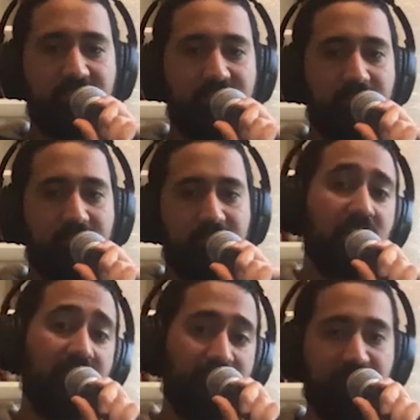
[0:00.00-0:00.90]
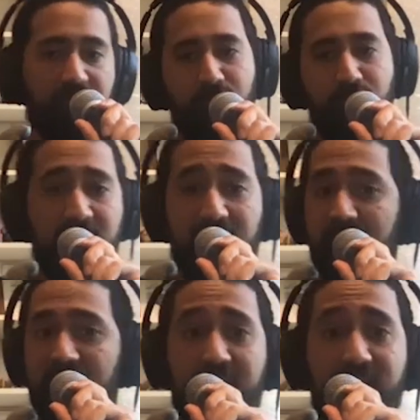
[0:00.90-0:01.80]
comes to life when you're playing
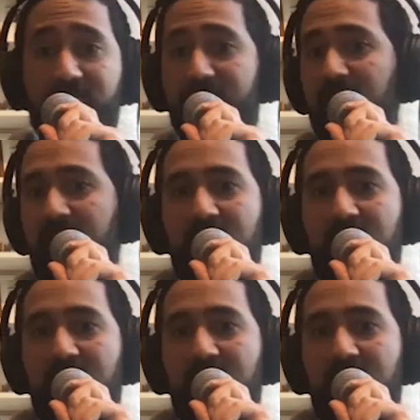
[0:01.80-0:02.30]
it live.